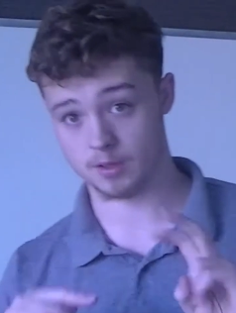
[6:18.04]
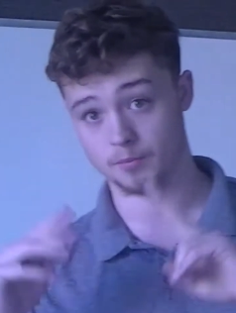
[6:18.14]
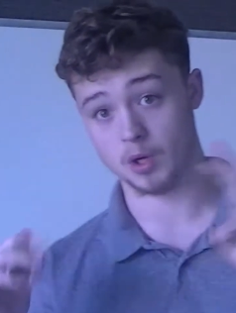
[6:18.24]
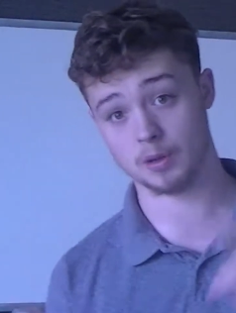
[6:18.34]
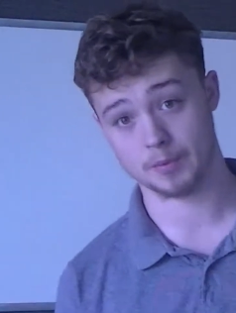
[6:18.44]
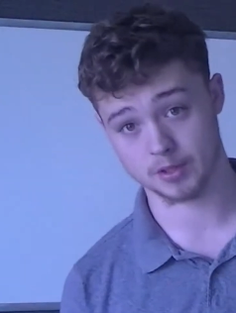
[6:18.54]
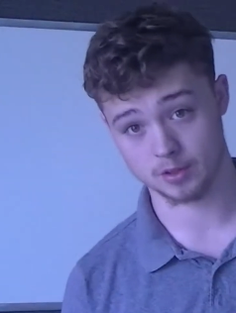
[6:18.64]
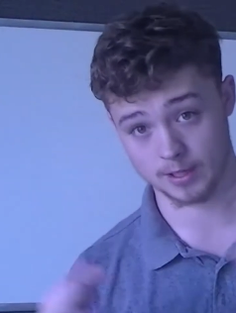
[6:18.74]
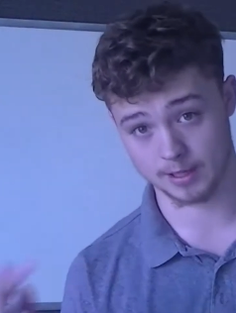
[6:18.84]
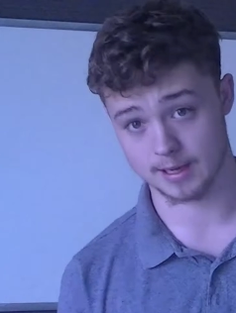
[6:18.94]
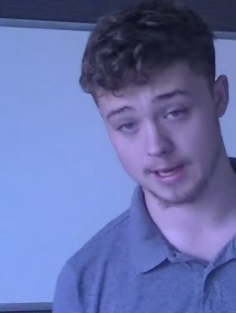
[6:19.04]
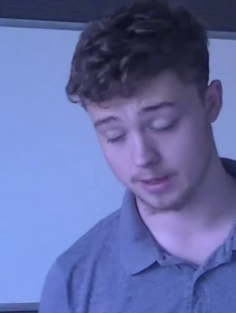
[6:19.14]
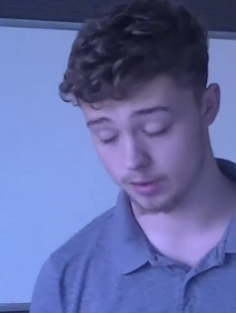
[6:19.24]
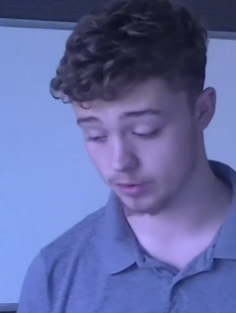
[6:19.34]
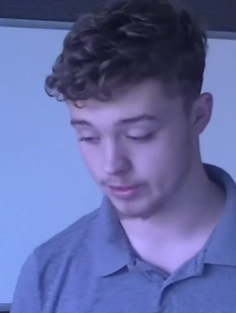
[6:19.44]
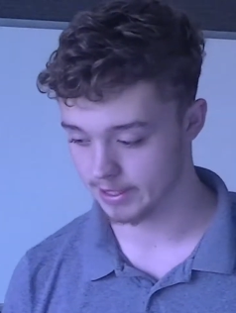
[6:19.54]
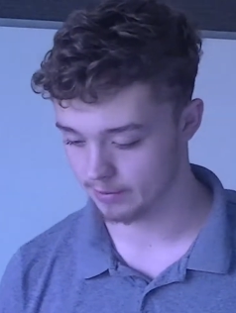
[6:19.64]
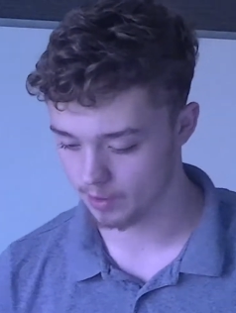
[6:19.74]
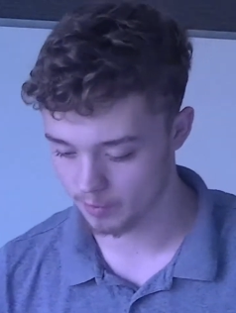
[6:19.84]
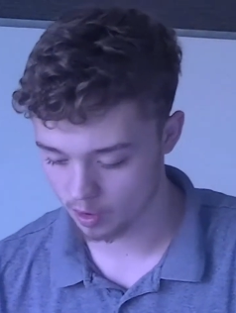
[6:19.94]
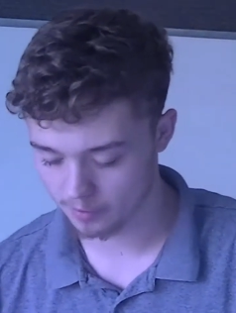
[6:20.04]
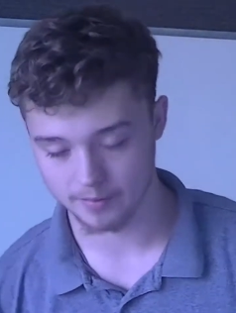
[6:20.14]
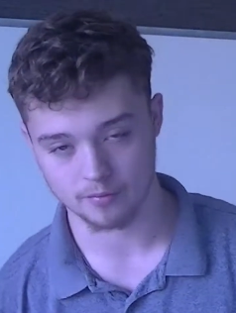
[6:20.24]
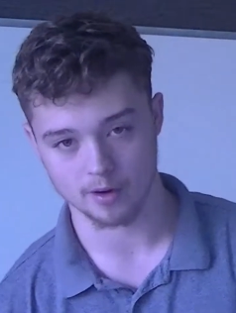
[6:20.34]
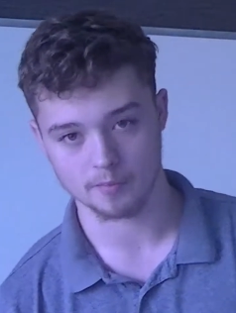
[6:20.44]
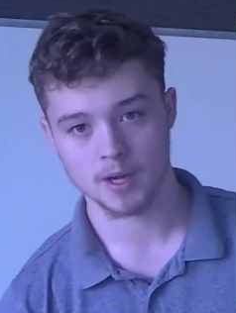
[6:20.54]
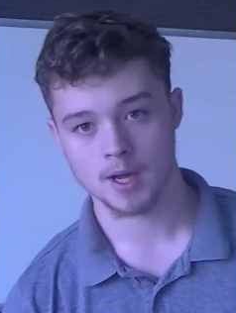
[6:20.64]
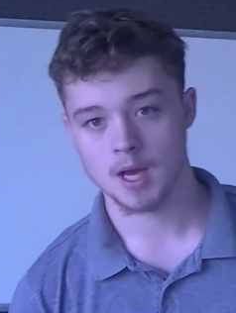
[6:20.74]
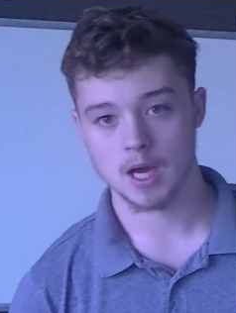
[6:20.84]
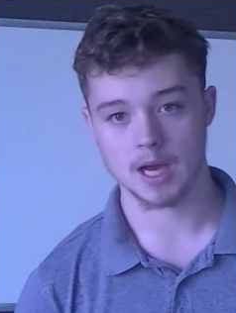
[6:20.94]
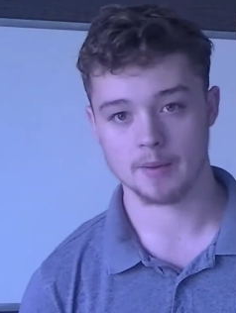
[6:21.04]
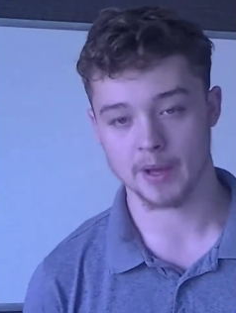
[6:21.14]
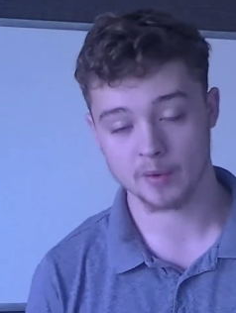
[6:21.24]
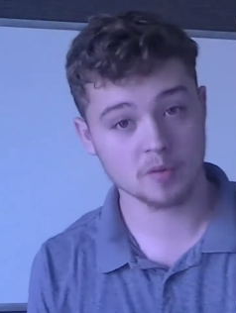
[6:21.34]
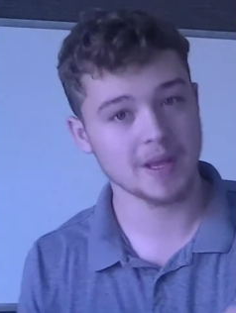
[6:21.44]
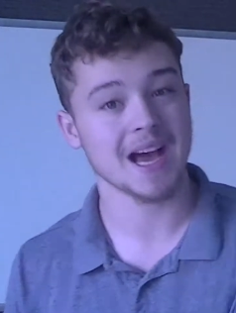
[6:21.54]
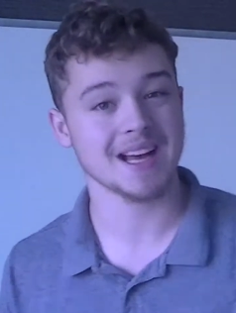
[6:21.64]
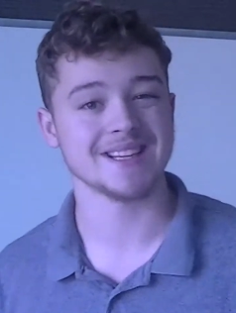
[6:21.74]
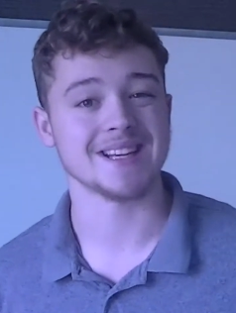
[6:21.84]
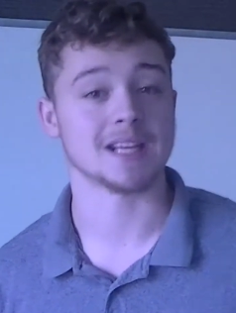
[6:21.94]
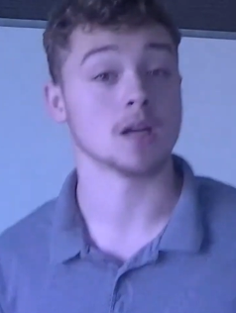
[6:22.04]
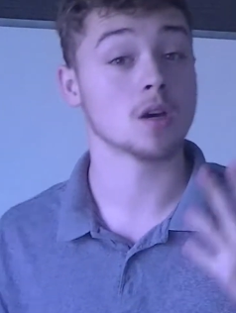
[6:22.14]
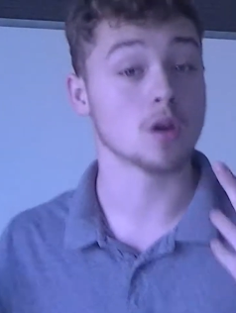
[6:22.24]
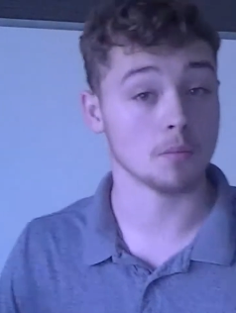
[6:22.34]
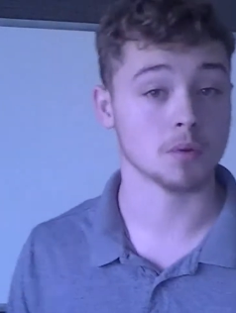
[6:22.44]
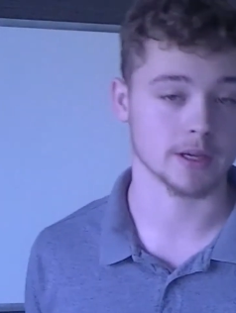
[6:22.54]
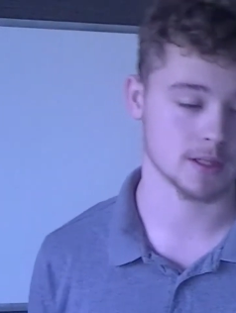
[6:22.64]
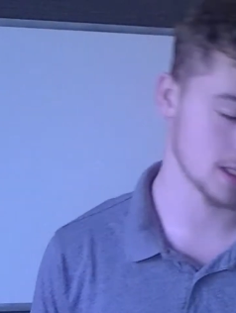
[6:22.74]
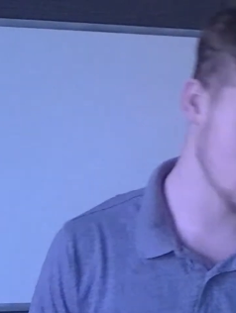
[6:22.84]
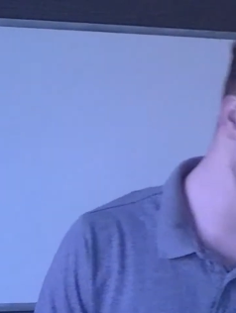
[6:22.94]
on purpose so you understand where we're coming from. I'm going to be adding complex. Now,